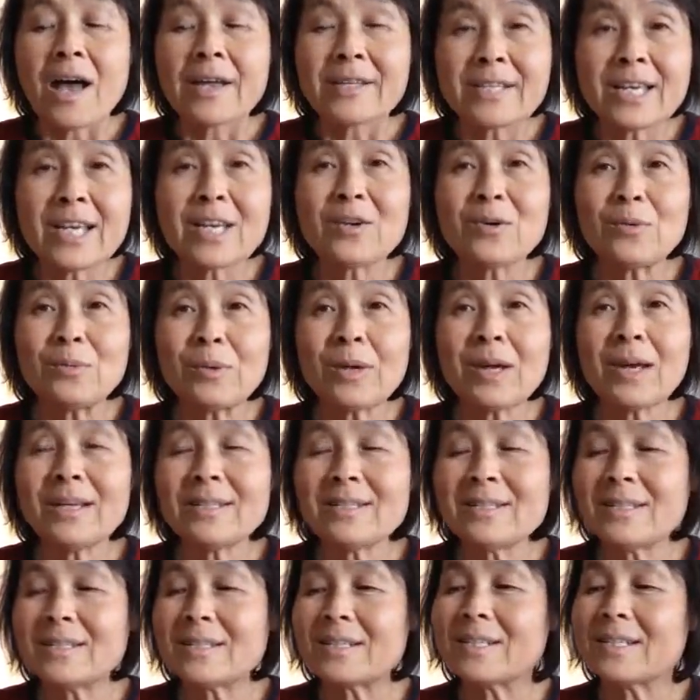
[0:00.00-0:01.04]
Jacob
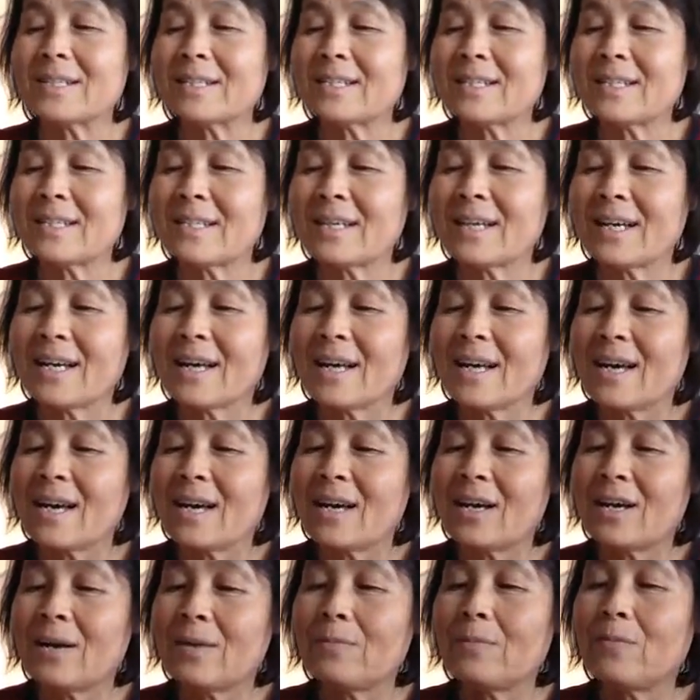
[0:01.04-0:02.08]
answered,
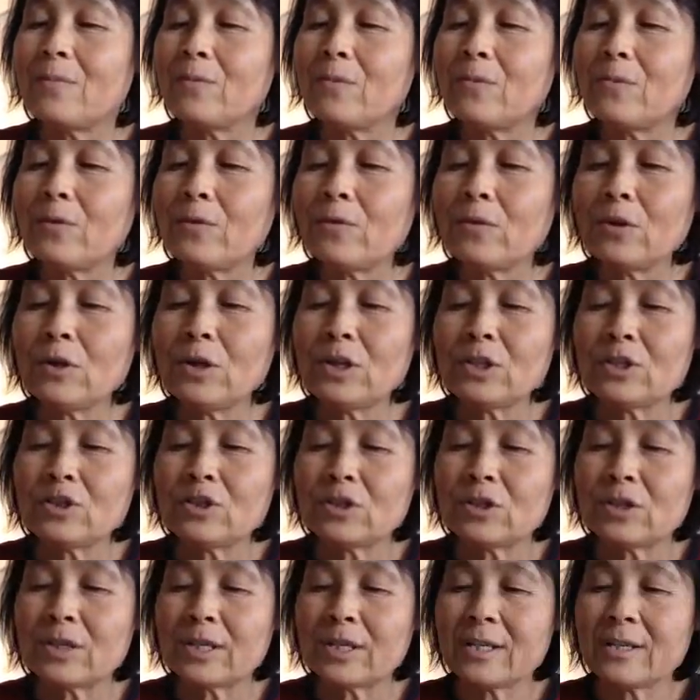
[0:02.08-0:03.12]

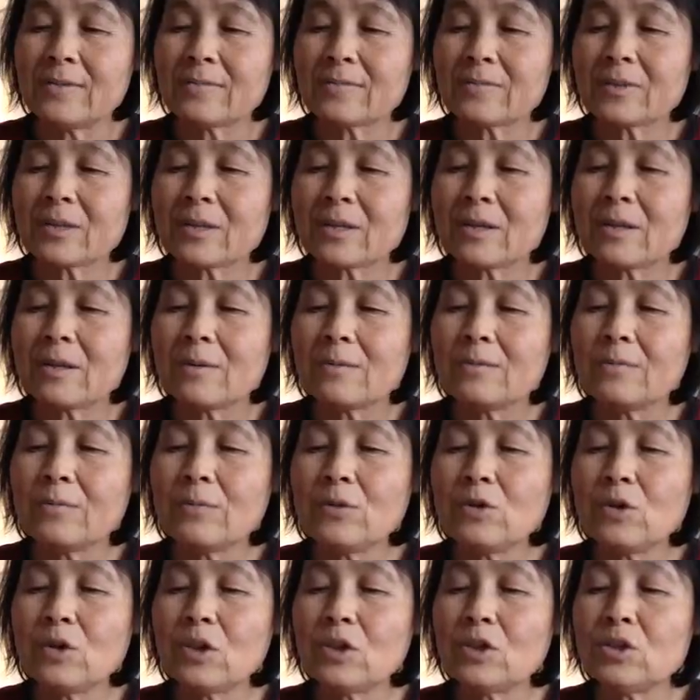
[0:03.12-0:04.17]
Foolishly,
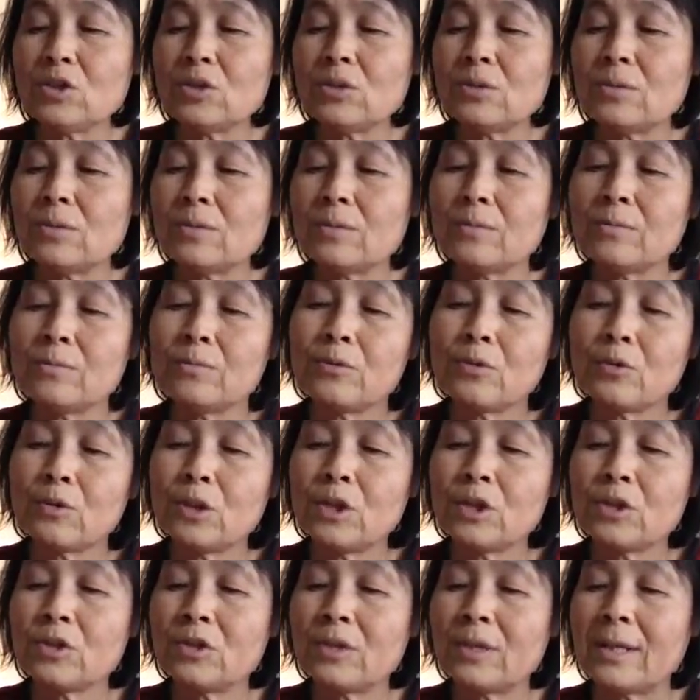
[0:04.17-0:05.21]
foolish
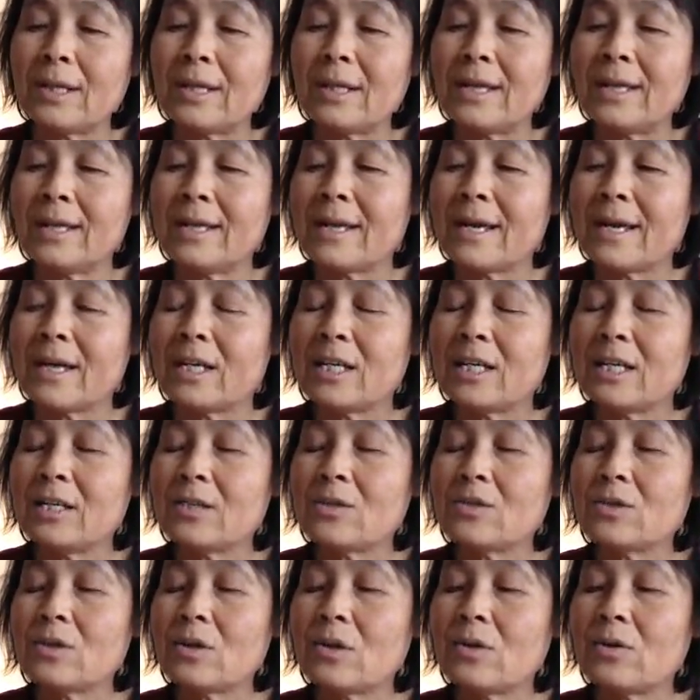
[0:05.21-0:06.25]
foolishly
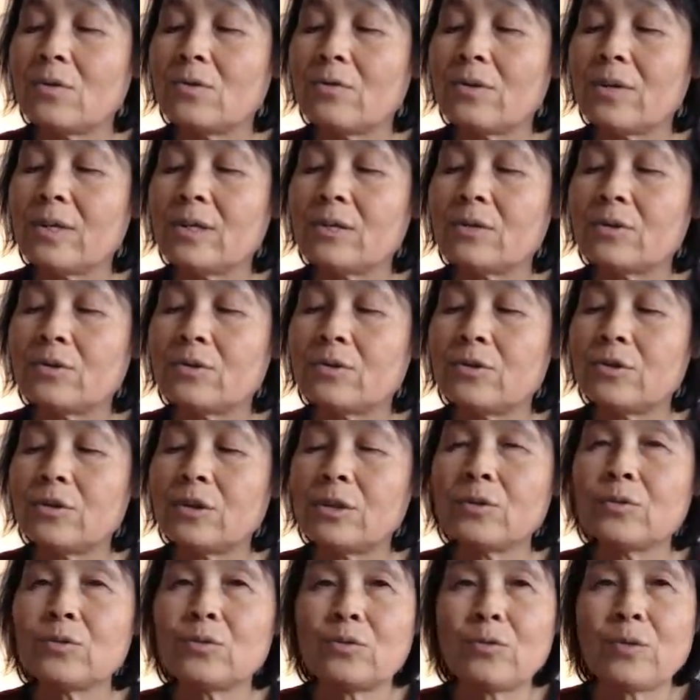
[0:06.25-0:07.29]
is agreed to
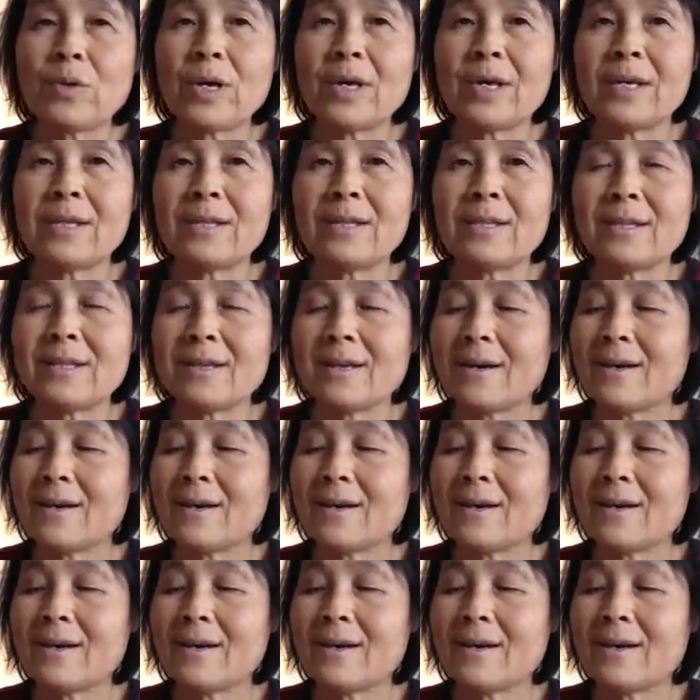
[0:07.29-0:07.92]
the trade.